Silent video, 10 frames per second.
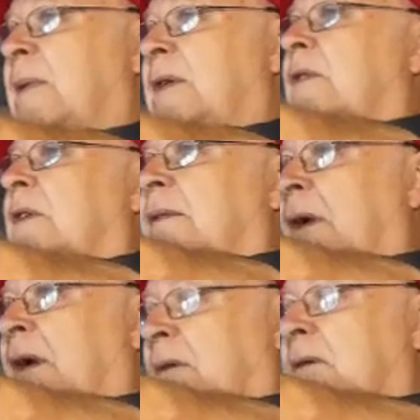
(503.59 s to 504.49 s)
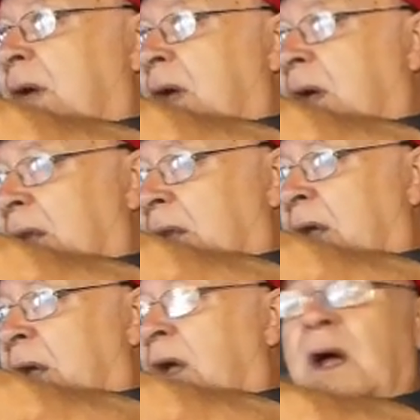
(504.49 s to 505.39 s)
to be driving looking out
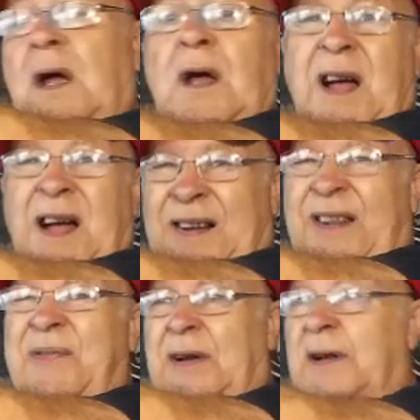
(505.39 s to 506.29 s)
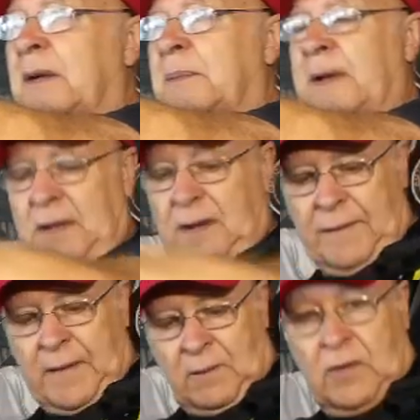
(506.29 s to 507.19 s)
here only for a little bit of the
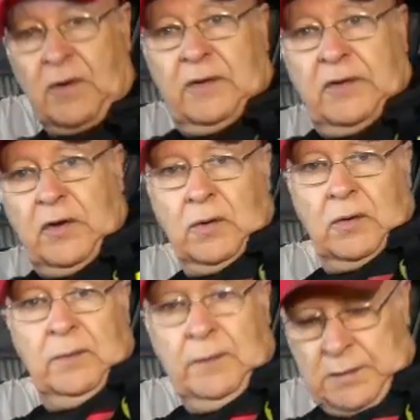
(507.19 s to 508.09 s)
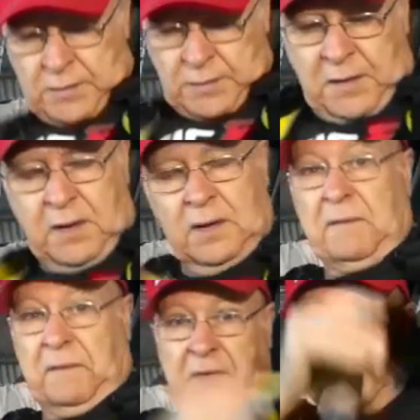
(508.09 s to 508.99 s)
event. What I do, the
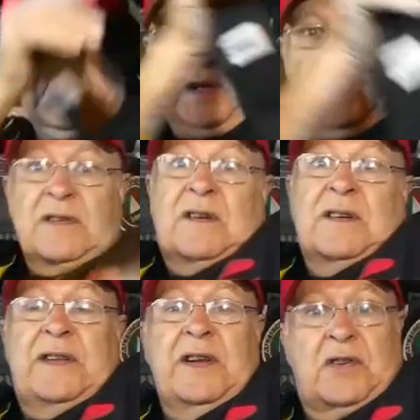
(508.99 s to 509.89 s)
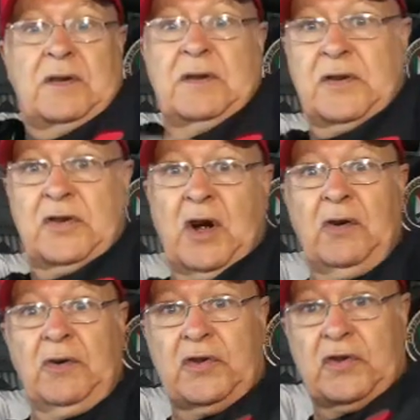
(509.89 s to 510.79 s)
first thing is I ditch the
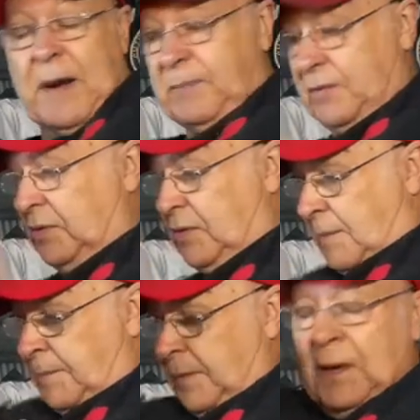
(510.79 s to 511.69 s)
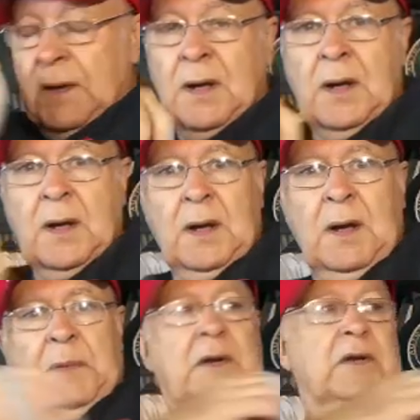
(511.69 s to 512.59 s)
shoulder straps,
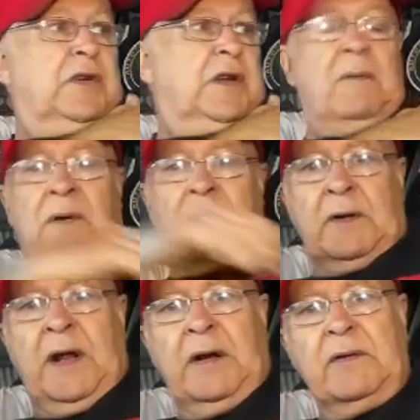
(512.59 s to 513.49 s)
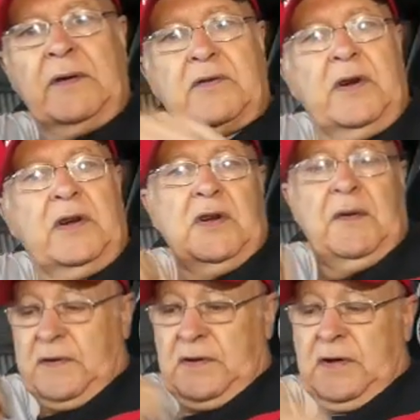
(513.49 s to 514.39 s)
because you don't want any restriction.
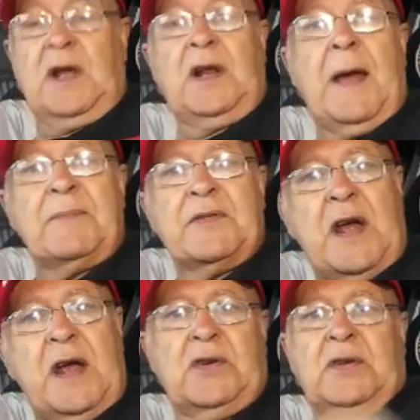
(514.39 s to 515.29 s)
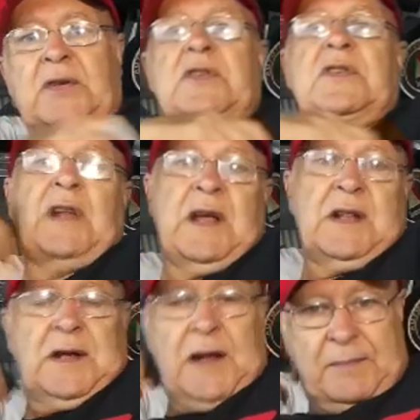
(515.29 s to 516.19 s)
If it's a lap sash, just take
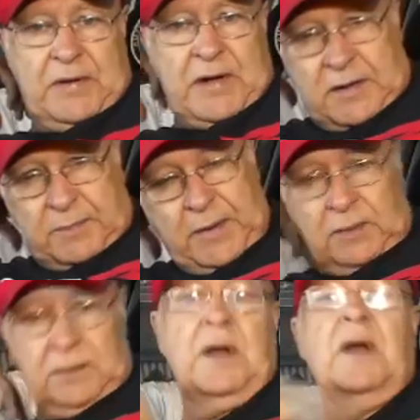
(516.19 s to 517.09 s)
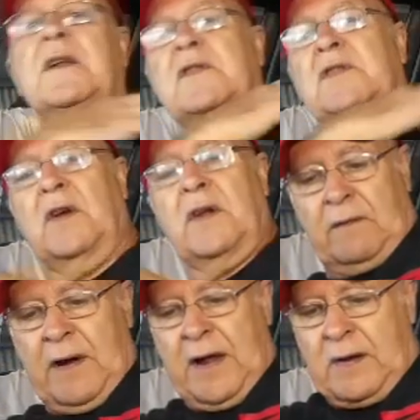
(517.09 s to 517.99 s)
the lap sash belt and slide
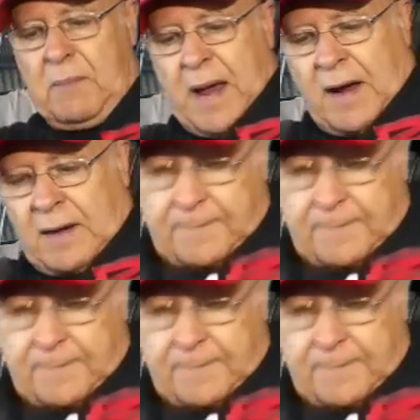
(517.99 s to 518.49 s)
it round the back.